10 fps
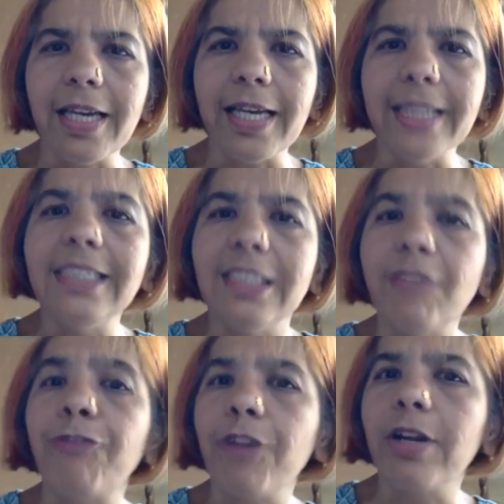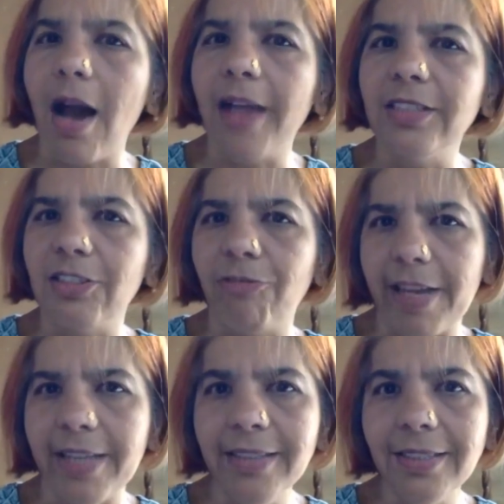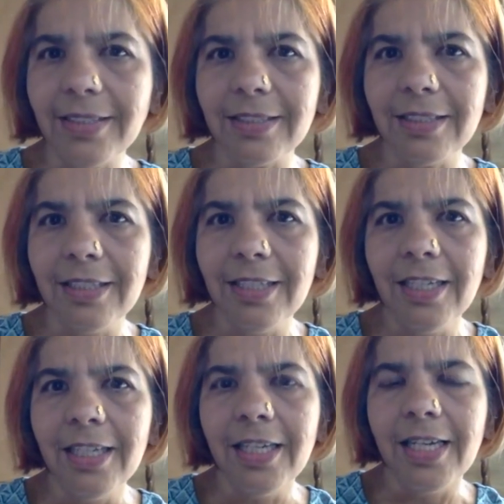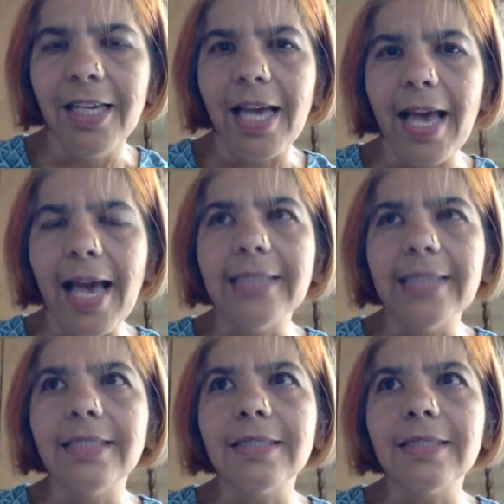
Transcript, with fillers: in different kinds of ways and